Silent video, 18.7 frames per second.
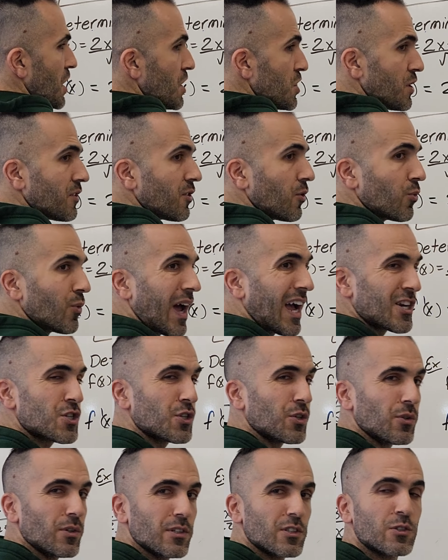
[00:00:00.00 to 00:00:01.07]
change it into
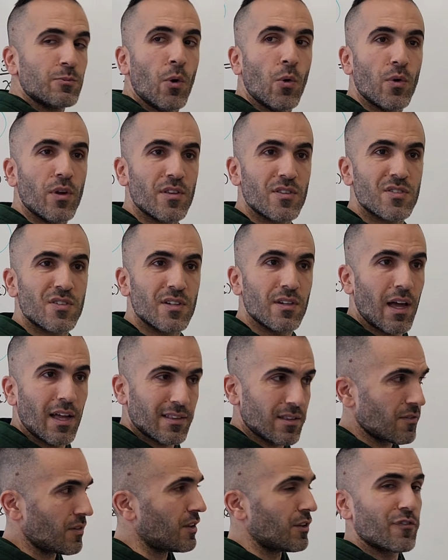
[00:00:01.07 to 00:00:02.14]
rational exponents
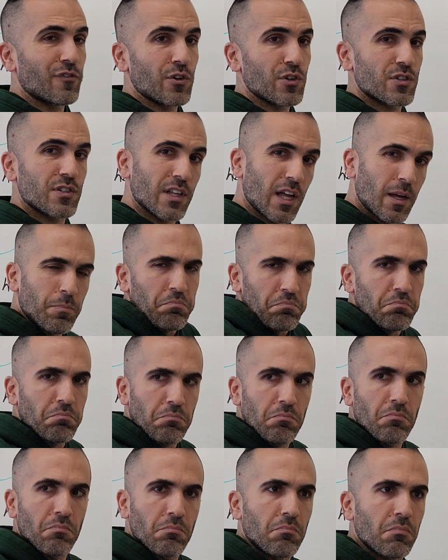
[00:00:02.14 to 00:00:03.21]
in the first step.
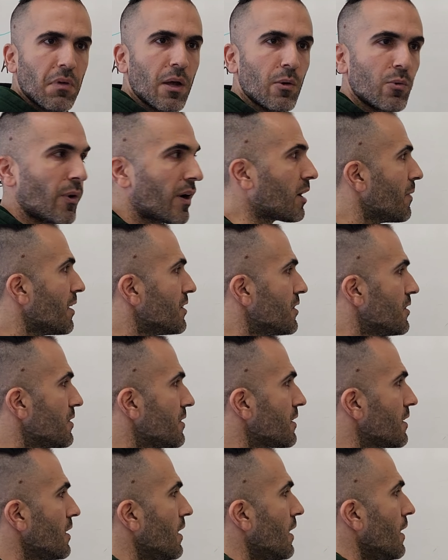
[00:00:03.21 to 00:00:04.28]
I would recommend it,
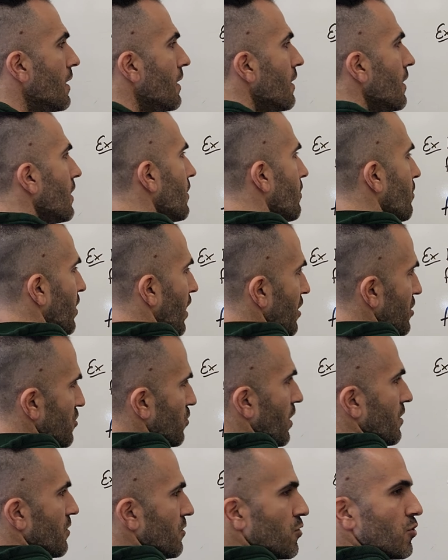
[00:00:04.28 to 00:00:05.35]
but I just
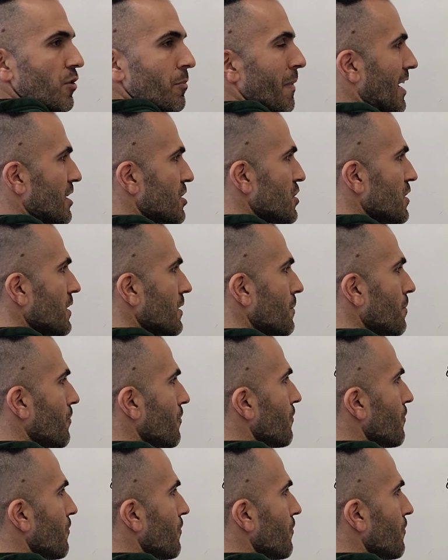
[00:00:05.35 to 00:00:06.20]
wanted you to match it.